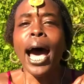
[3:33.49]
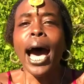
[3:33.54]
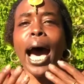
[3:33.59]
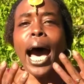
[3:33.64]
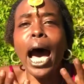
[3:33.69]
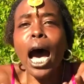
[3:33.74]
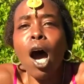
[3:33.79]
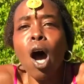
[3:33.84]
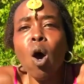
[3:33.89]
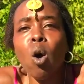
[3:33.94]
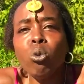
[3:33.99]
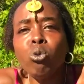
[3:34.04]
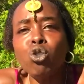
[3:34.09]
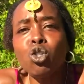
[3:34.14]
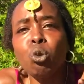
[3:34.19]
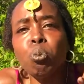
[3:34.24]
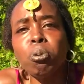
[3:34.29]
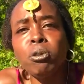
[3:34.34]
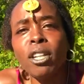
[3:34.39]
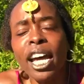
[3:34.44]
how
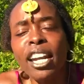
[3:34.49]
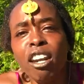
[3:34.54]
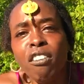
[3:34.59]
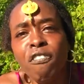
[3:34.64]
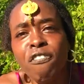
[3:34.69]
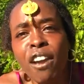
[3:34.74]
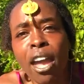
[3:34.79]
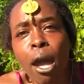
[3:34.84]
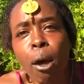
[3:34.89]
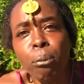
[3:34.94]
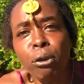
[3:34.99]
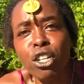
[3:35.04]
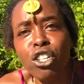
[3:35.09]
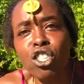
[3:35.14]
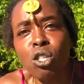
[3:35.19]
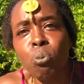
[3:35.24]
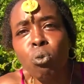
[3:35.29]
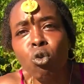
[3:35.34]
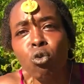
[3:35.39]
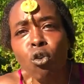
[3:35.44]
do blended
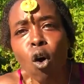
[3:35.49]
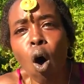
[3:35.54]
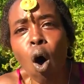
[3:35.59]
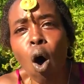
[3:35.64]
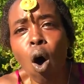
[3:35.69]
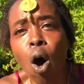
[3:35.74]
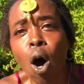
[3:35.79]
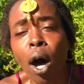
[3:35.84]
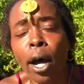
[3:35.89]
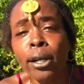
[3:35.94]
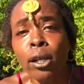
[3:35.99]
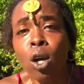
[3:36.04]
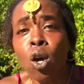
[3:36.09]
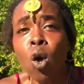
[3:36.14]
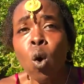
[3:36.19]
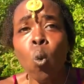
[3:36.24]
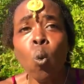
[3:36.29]
families move on